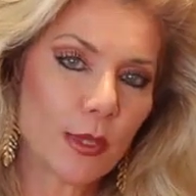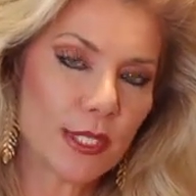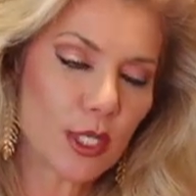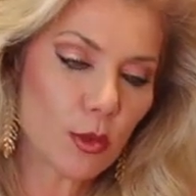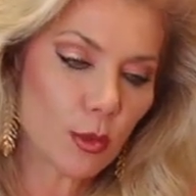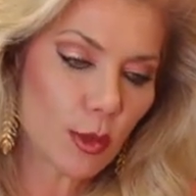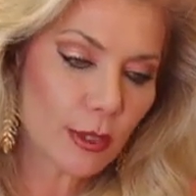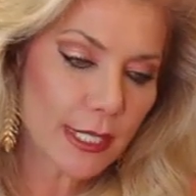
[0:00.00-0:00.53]
when
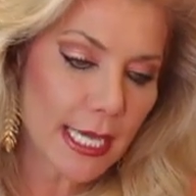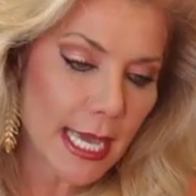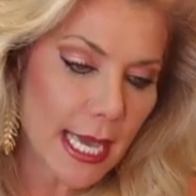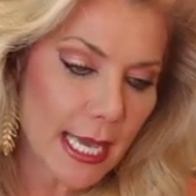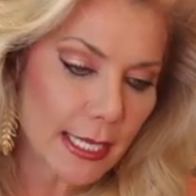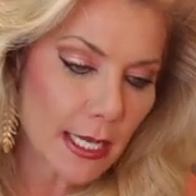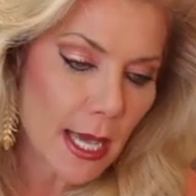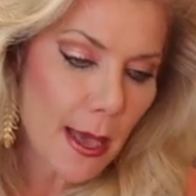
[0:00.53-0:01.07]
you will
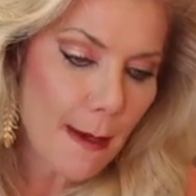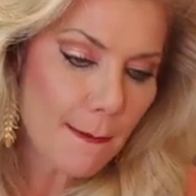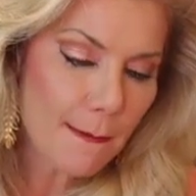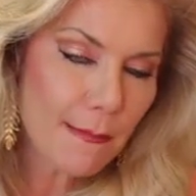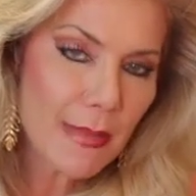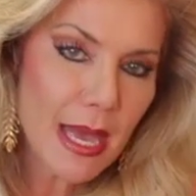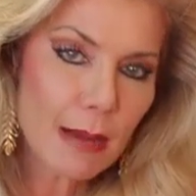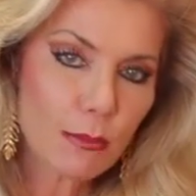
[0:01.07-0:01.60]
get
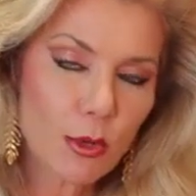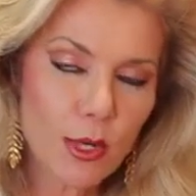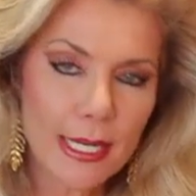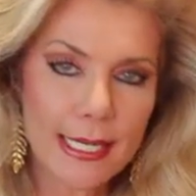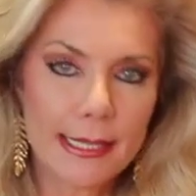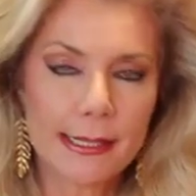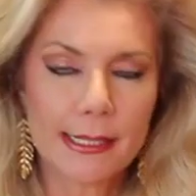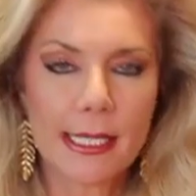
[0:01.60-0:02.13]

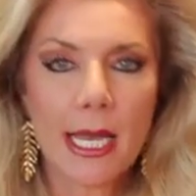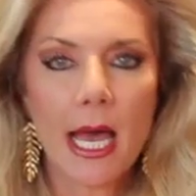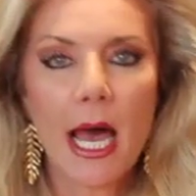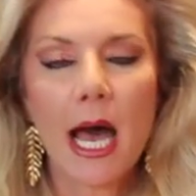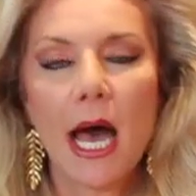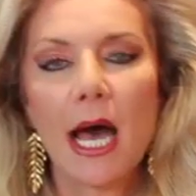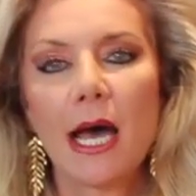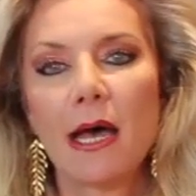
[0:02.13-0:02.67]
memories
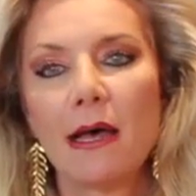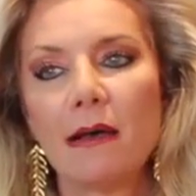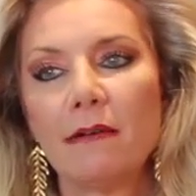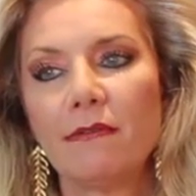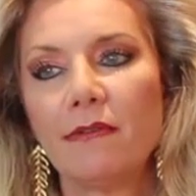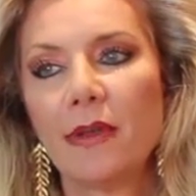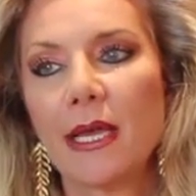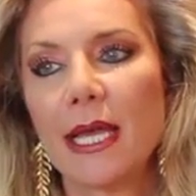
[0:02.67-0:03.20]

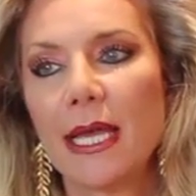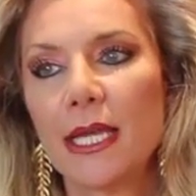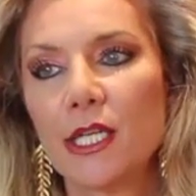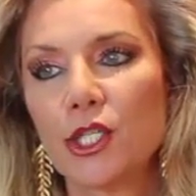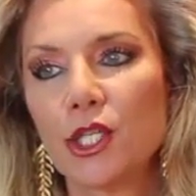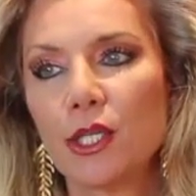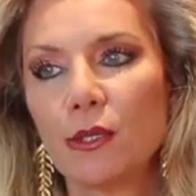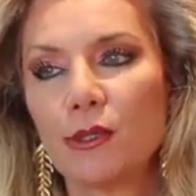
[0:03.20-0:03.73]
of
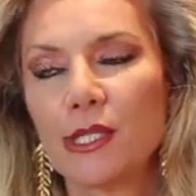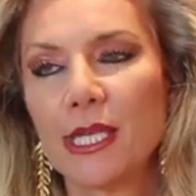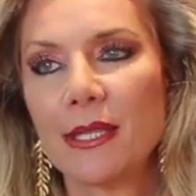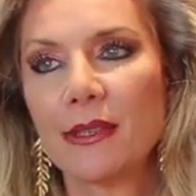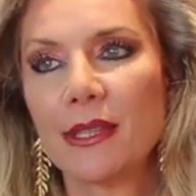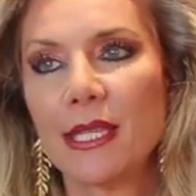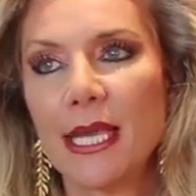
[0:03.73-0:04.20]
issues and